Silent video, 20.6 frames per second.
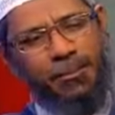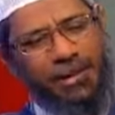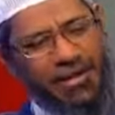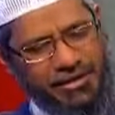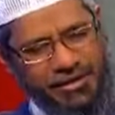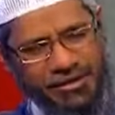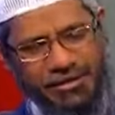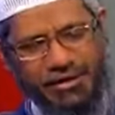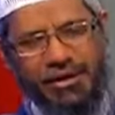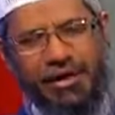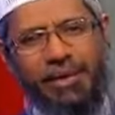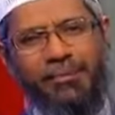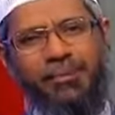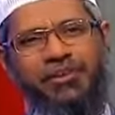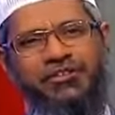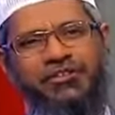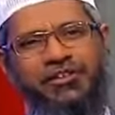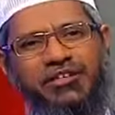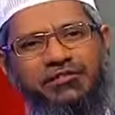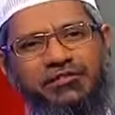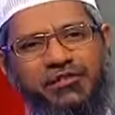But a
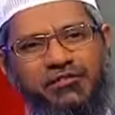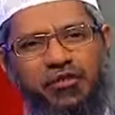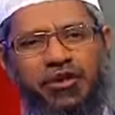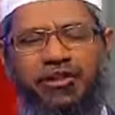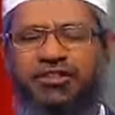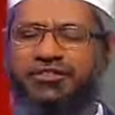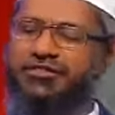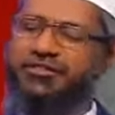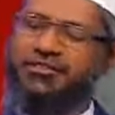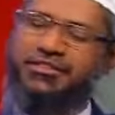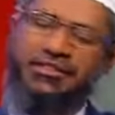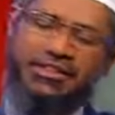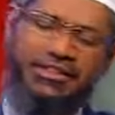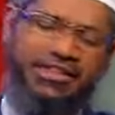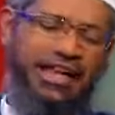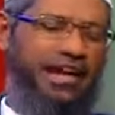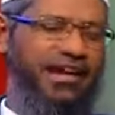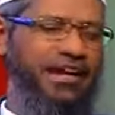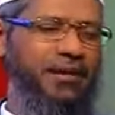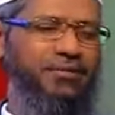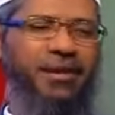person, if he wants,
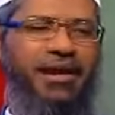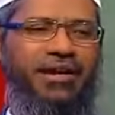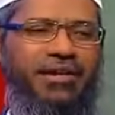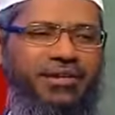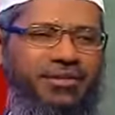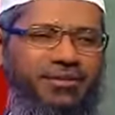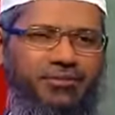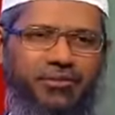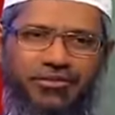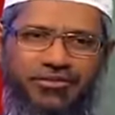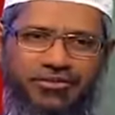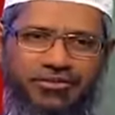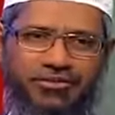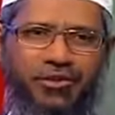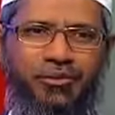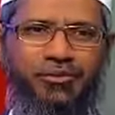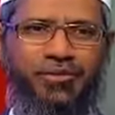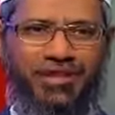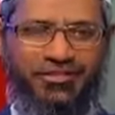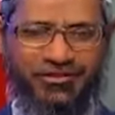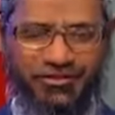he can get married in the mosque.
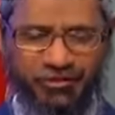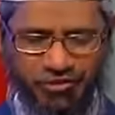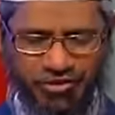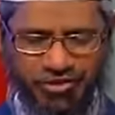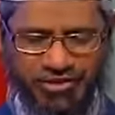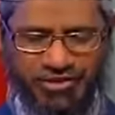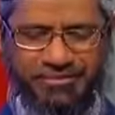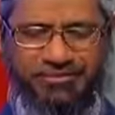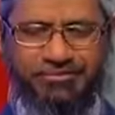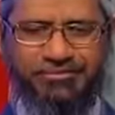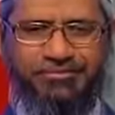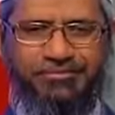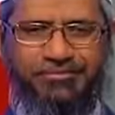Hope that's the question.